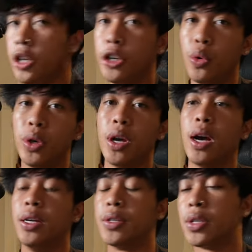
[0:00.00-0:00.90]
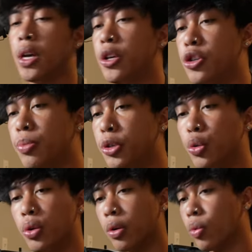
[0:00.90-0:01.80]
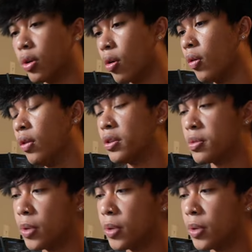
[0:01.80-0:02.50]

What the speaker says: And you know, in hindsight, I should be doing it regardless,